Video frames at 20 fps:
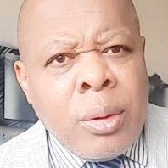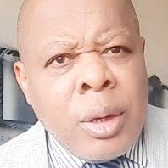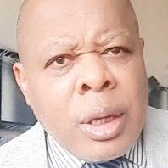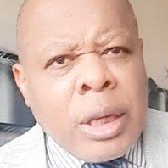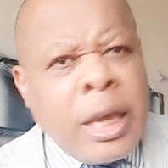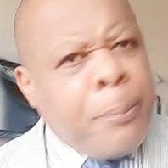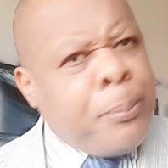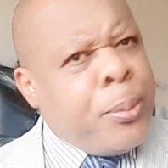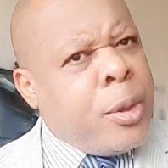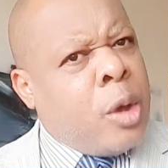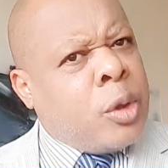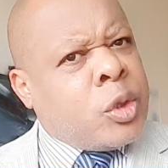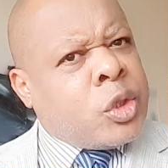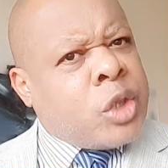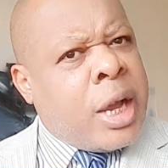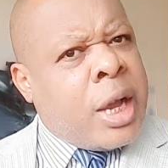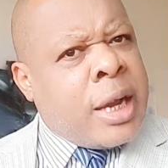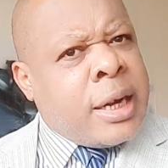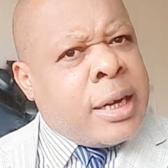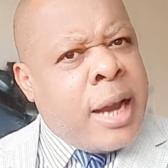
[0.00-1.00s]
Keep your
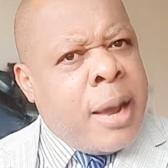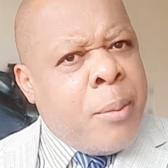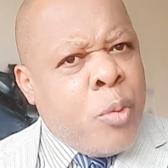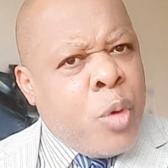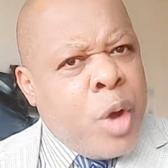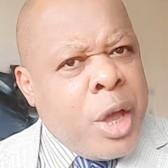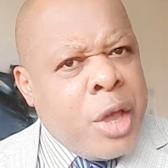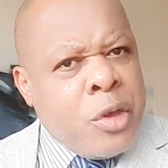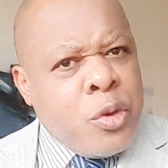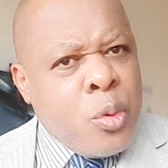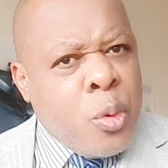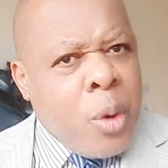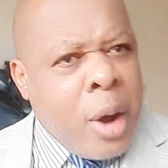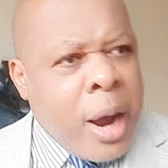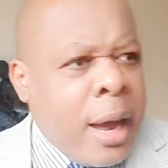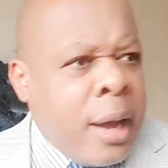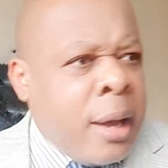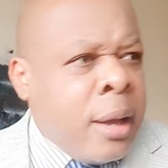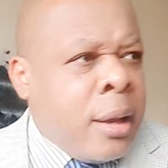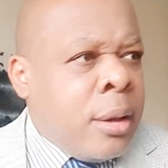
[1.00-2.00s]
gendarme where you
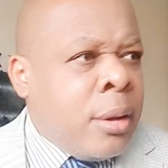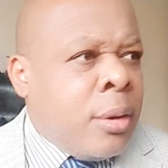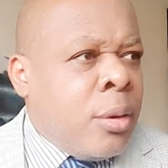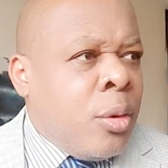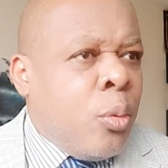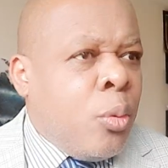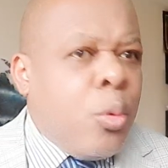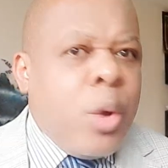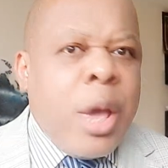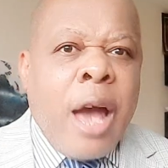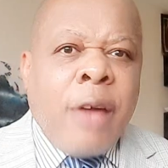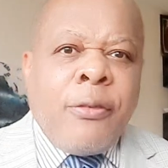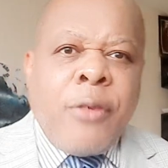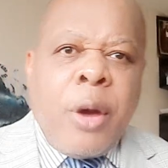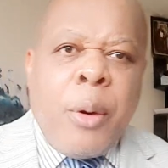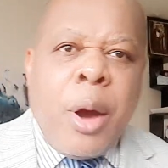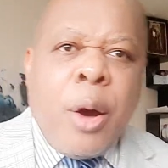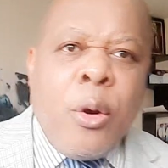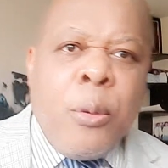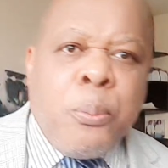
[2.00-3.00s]
are. We have
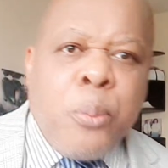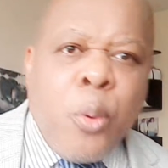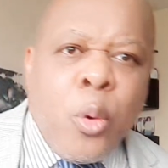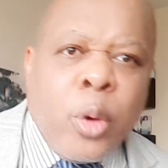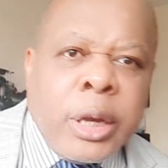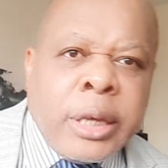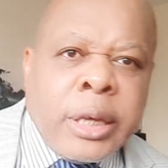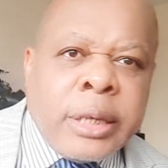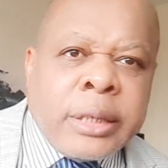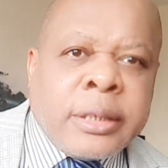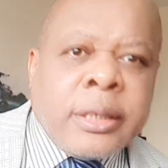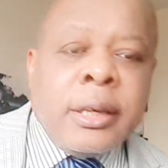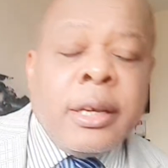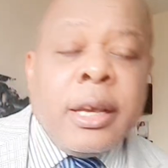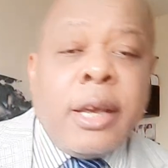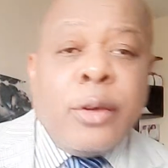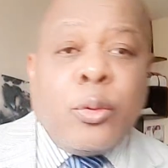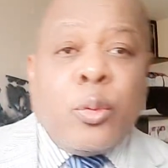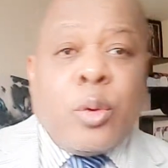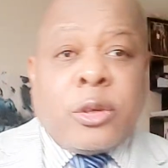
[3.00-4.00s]
our own police.
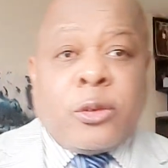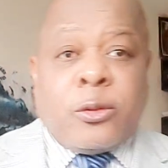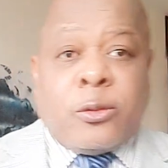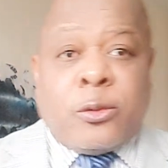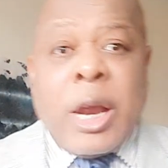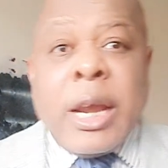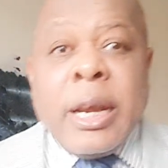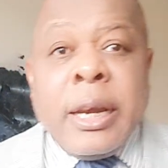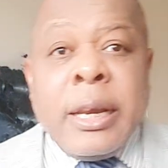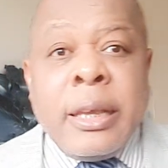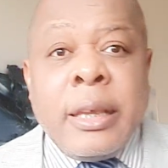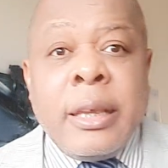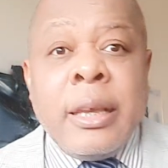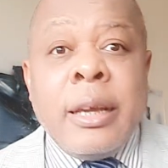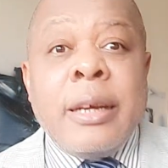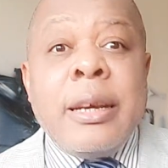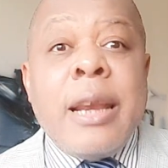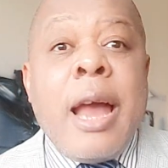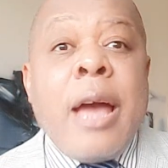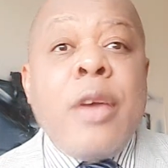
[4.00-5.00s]
It was
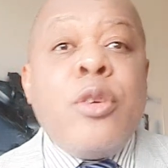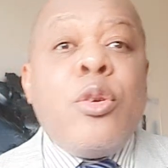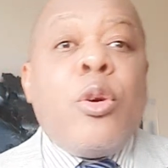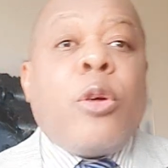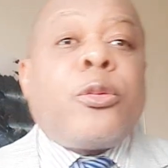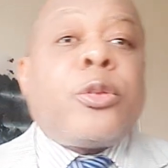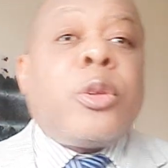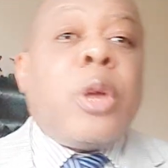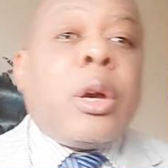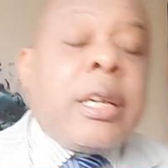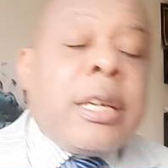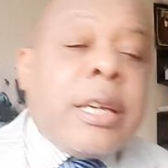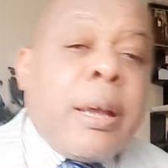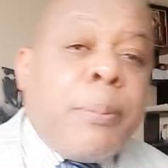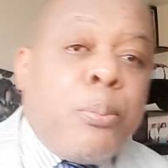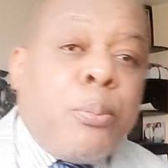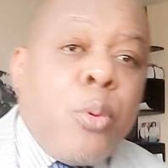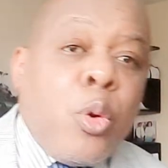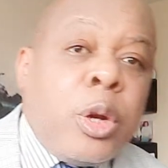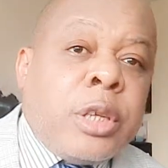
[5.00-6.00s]
friendly. Now you have taken
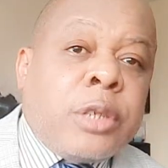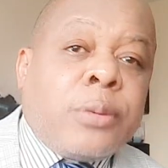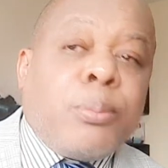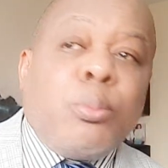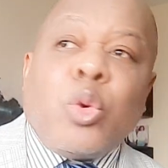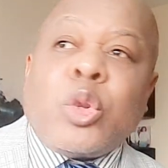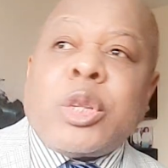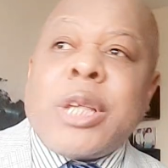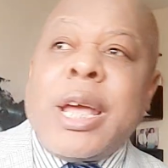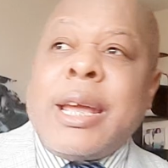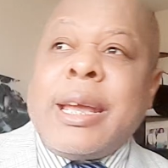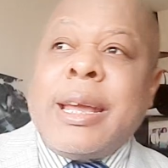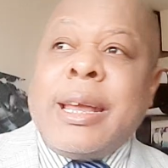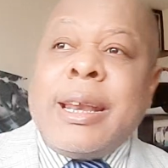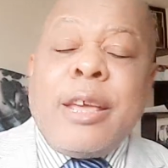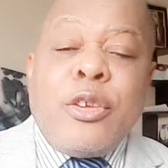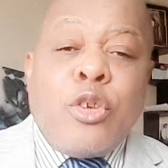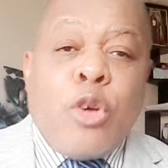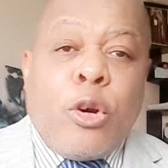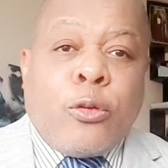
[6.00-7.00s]
the police,
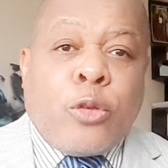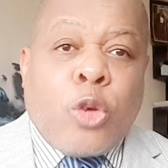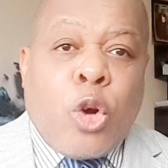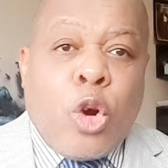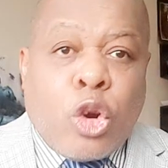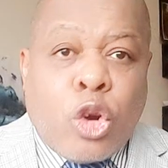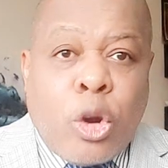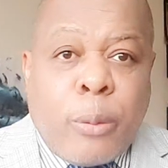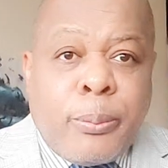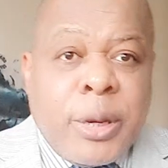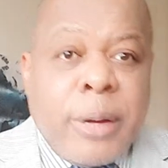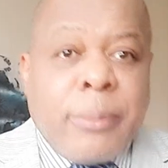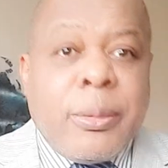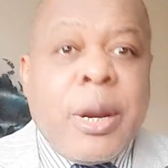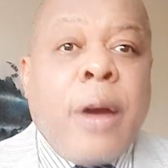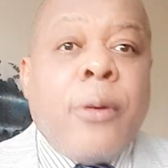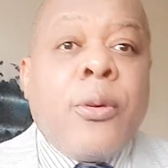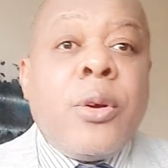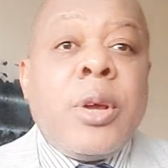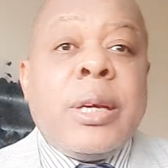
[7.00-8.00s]
Mutengene, you have corrupt them
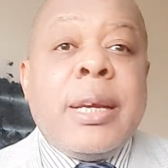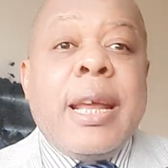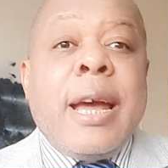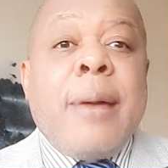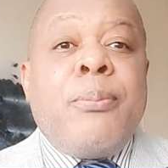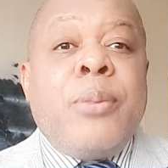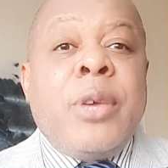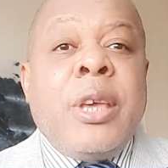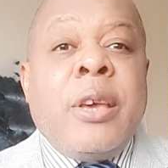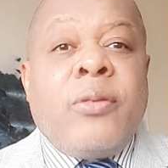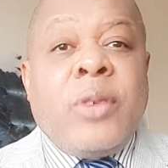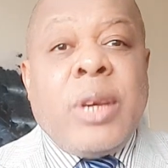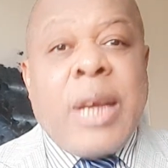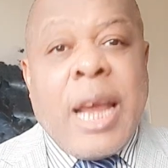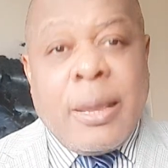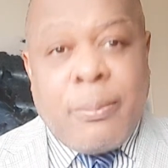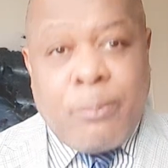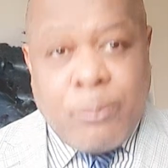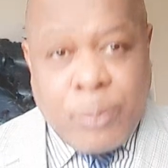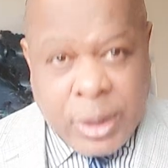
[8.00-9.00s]
now. They are behaving
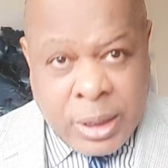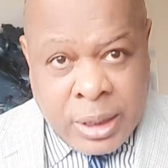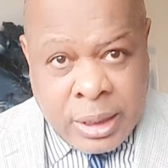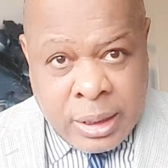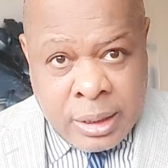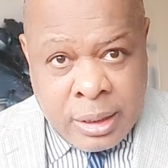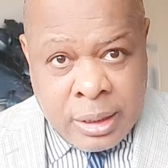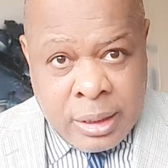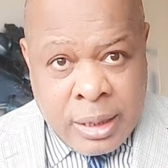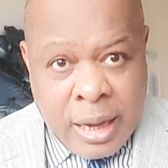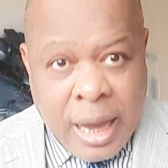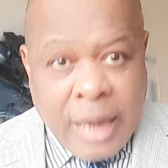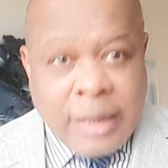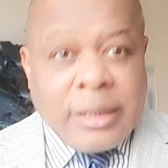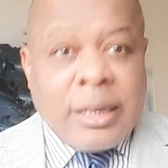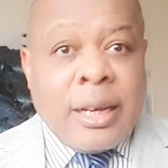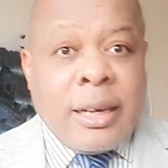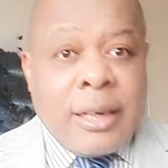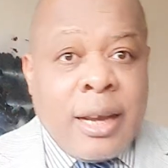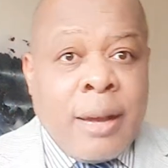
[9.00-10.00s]
like bee
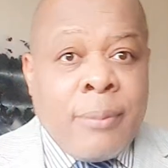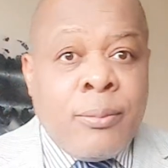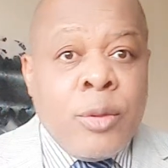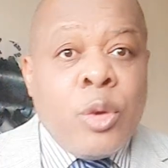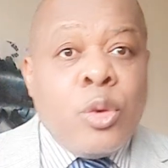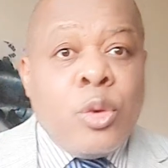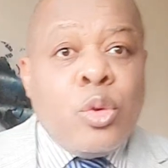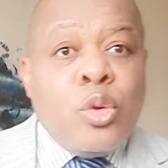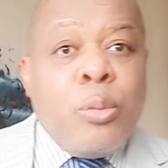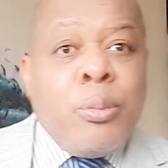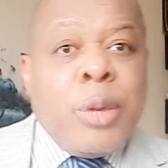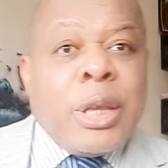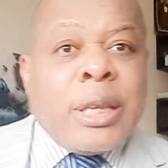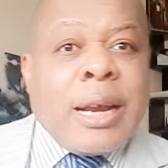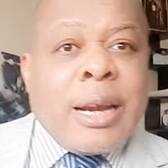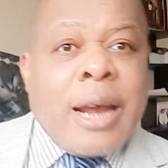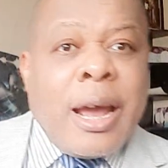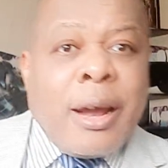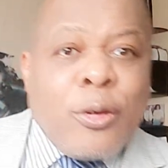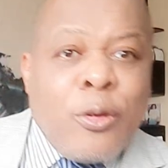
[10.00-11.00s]
and gendarme. You meet
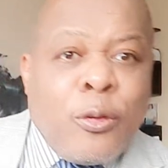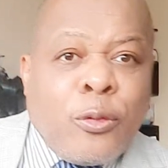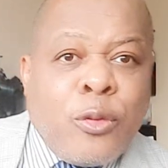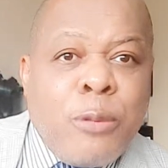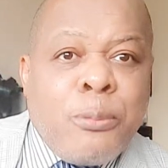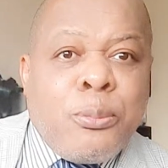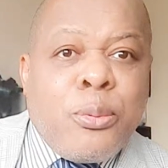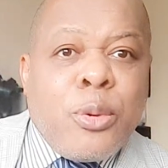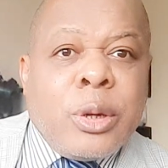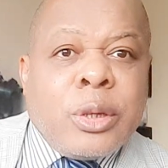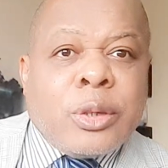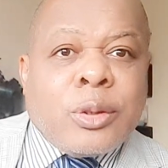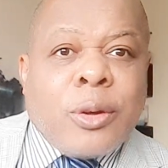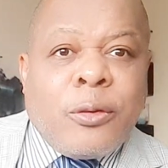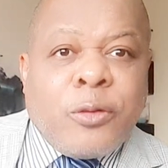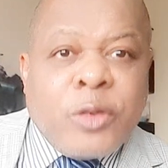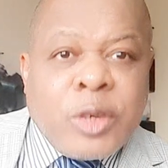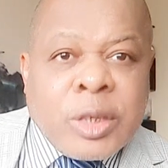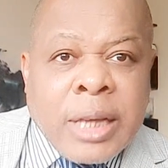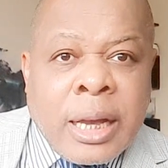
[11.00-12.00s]
an Anglophone police
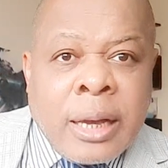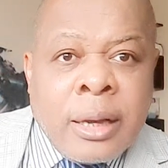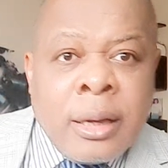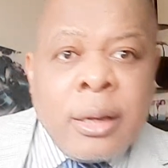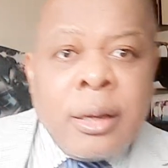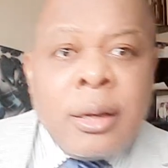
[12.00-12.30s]
officer.